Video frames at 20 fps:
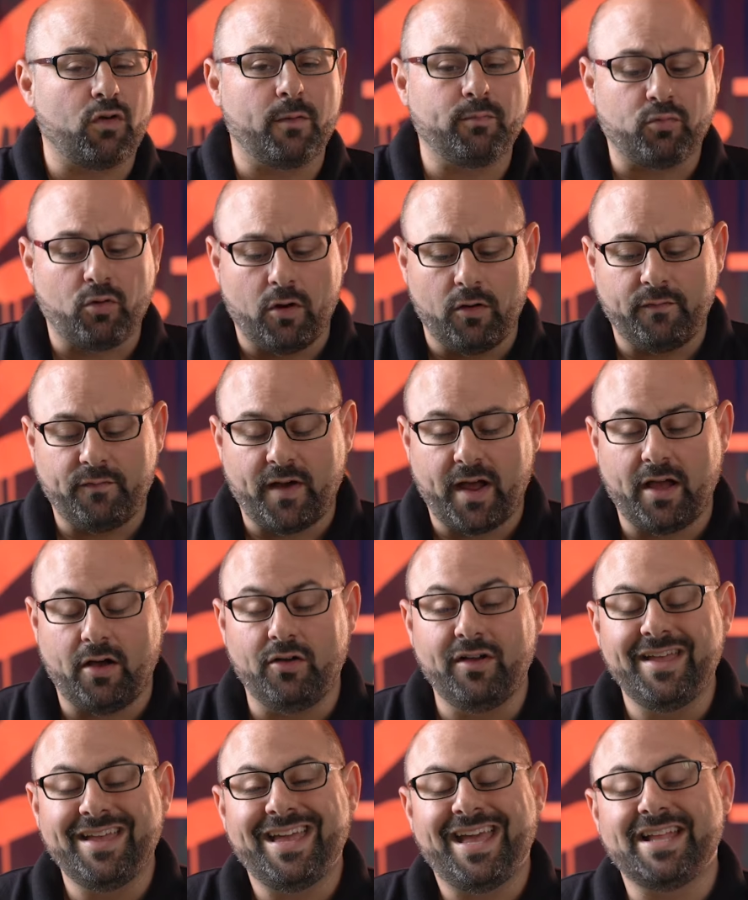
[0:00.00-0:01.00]
raw
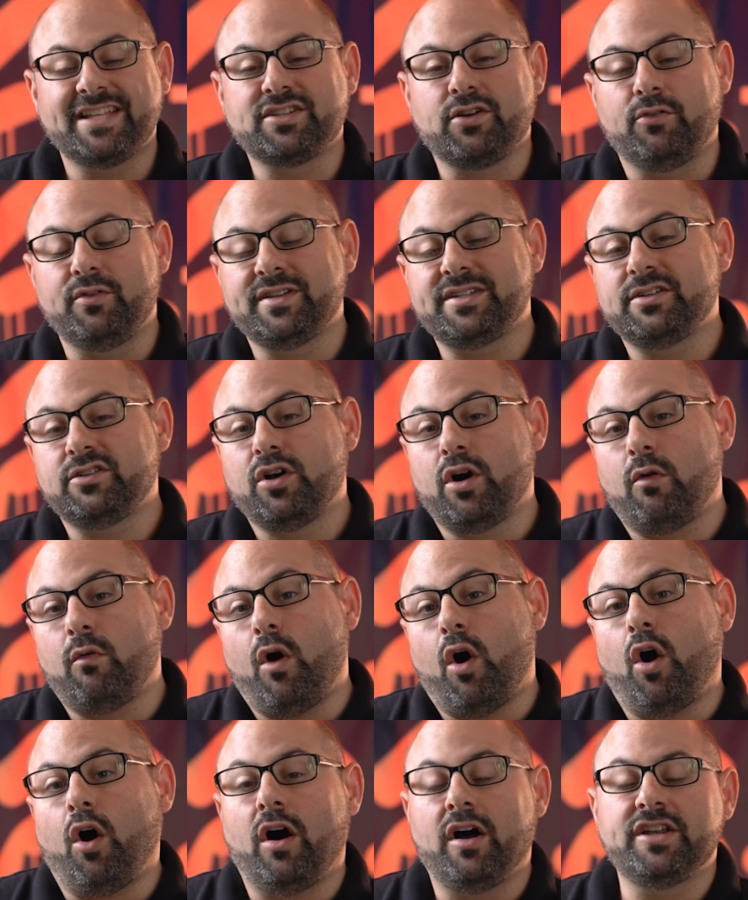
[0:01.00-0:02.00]
profile, it's going to
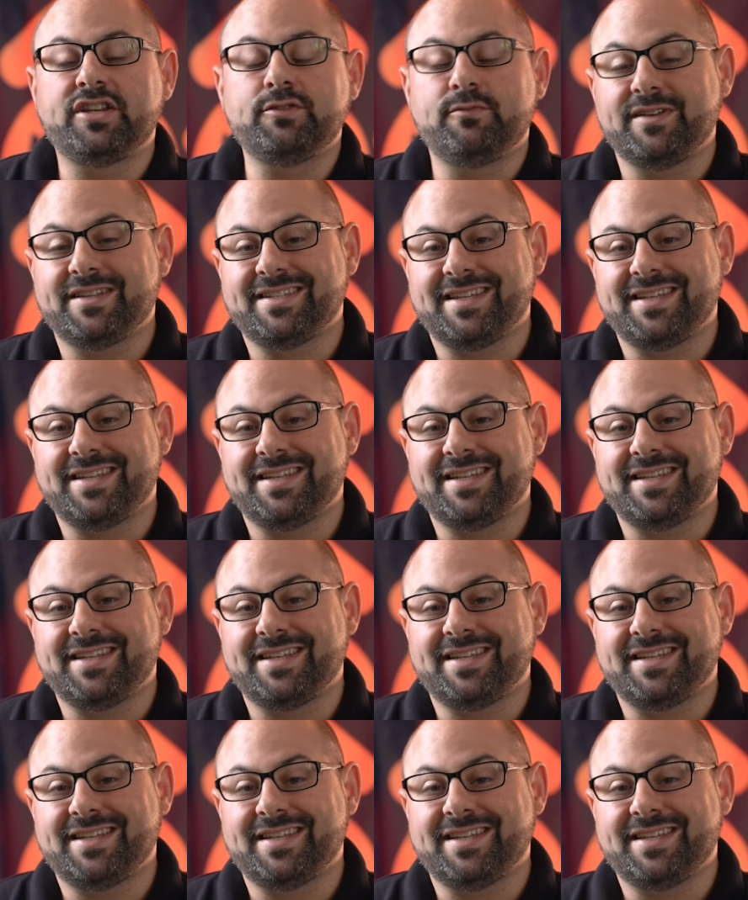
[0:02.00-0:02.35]
go onto a